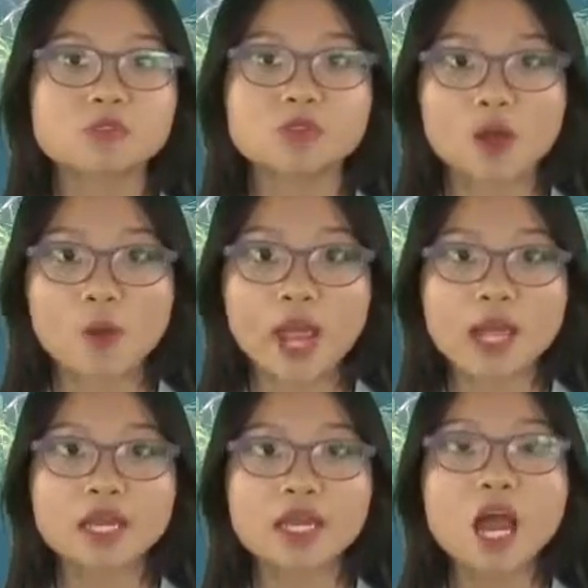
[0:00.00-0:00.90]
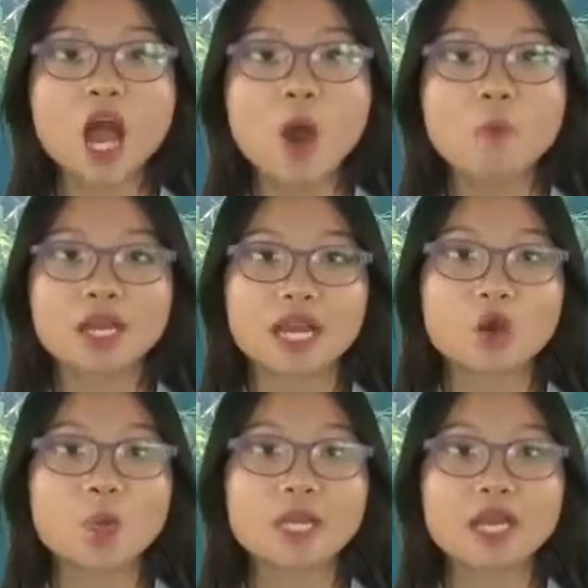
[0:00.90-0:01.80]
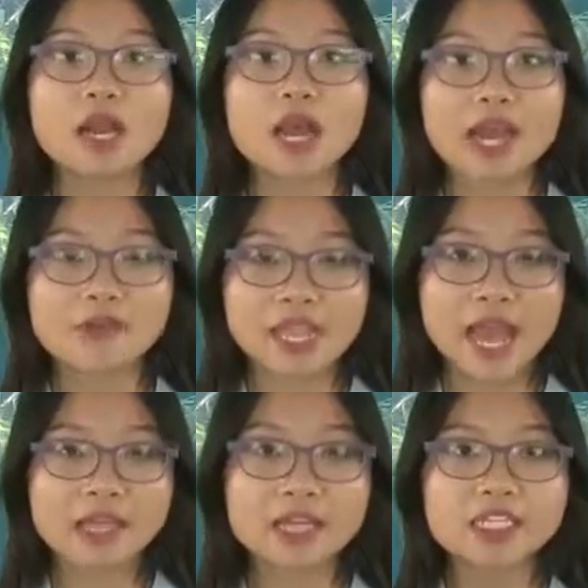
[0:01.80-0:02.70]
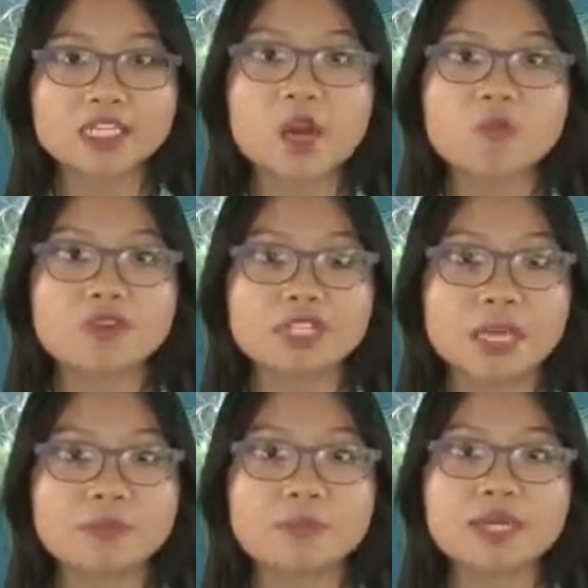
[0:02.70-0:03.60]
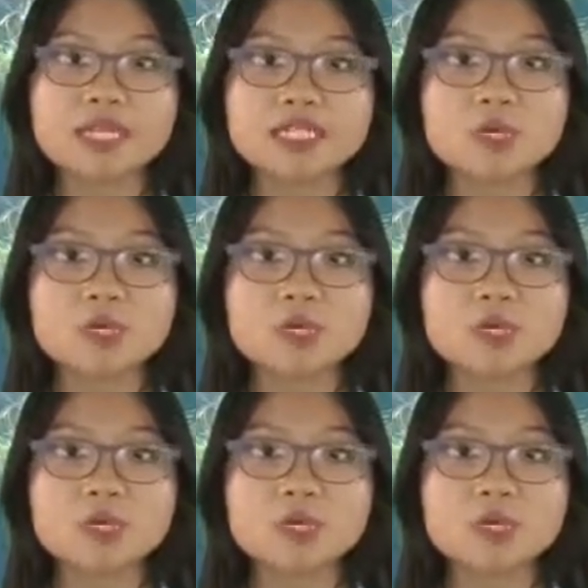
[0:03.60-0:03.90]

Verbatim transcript: or to get your coffee instead of driving to the coffee shop burns calories.